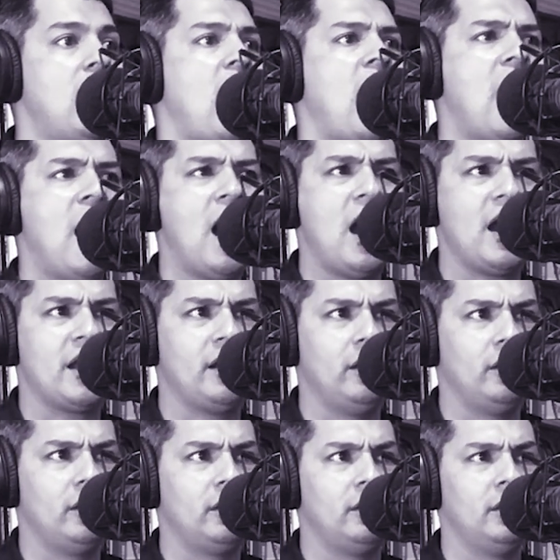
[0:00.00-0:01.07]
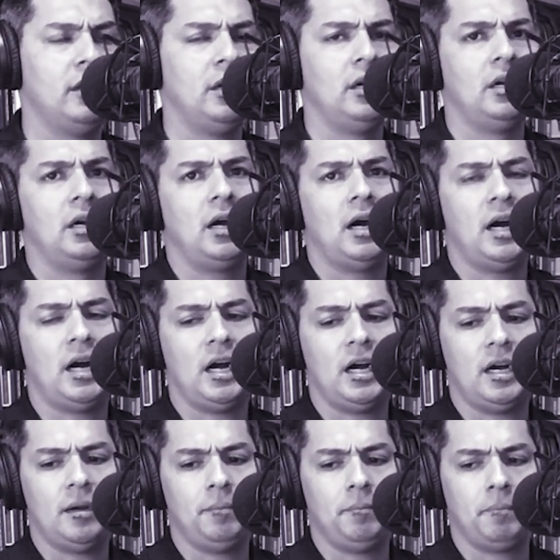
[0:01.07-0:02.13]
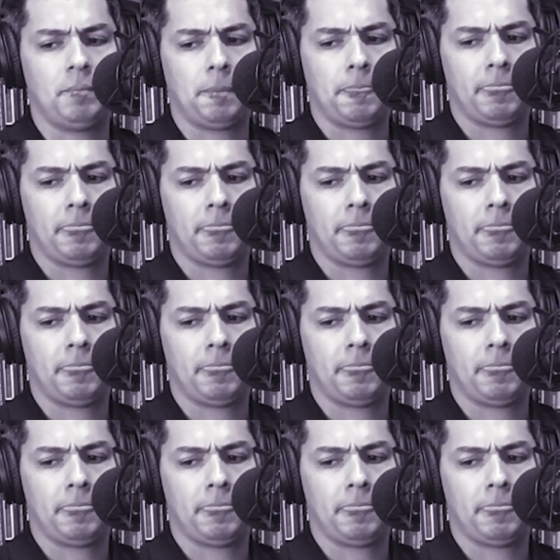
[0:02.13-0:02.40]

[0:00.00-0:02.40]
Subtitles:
Higher, Wait